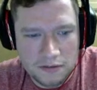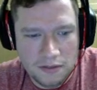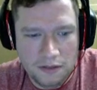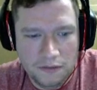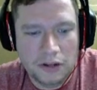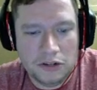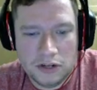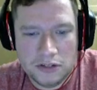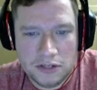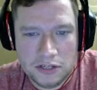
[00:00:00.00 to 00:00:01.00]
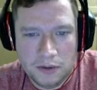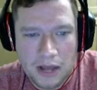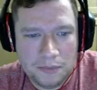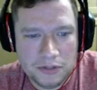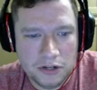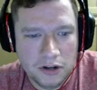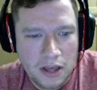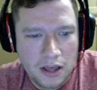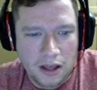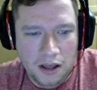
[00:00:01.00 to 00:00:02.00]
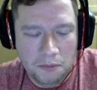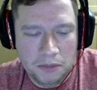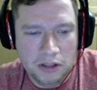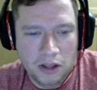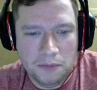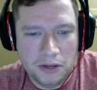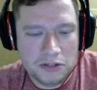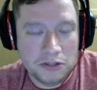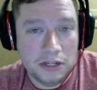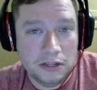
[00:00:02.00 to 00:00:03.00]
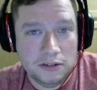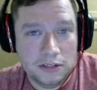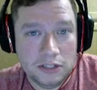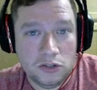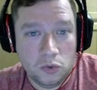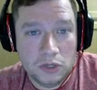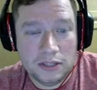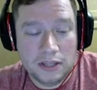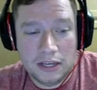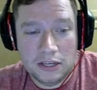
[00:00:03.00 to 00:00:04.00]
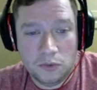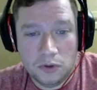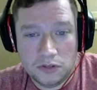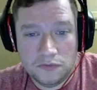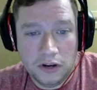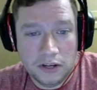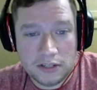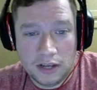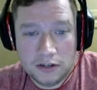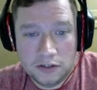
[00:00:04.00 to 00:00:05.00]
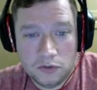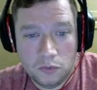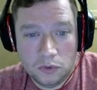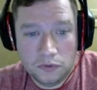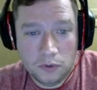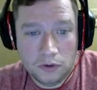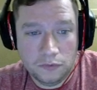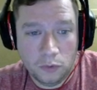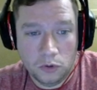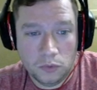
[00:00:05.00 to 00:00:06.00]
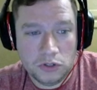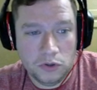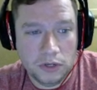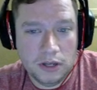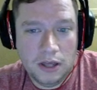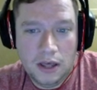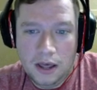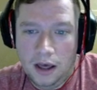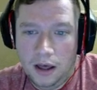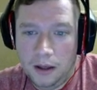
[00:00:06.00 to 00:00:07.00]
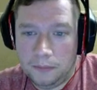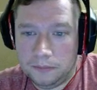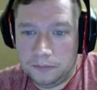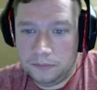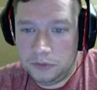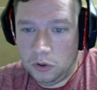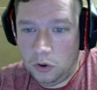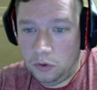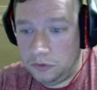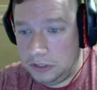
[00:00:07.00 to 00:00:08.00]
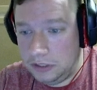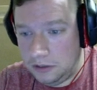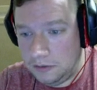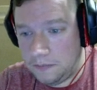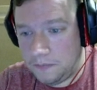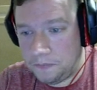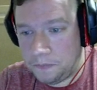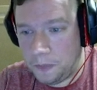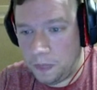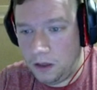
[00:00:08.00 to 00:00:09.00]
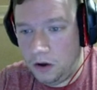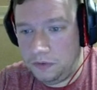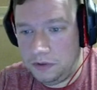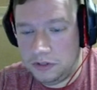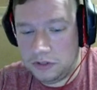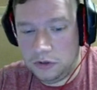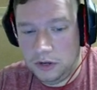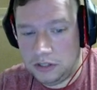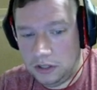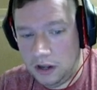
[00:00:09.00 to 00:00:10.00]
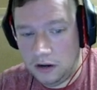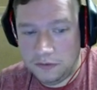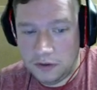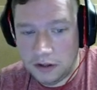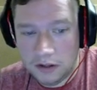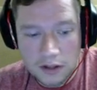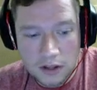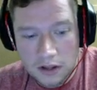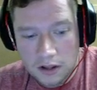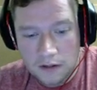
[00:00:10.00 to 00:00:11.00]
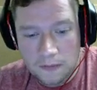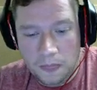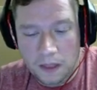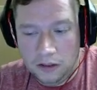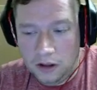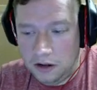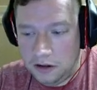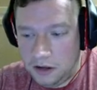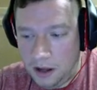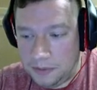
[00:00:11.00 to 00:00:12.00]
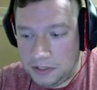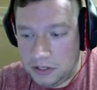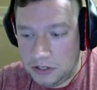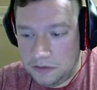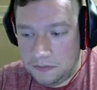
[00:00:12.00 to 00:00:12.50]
to see what happens here. Elon Musk did tweet that he was very excited with what Ford was doing. So hopefully this creates a lot of competition,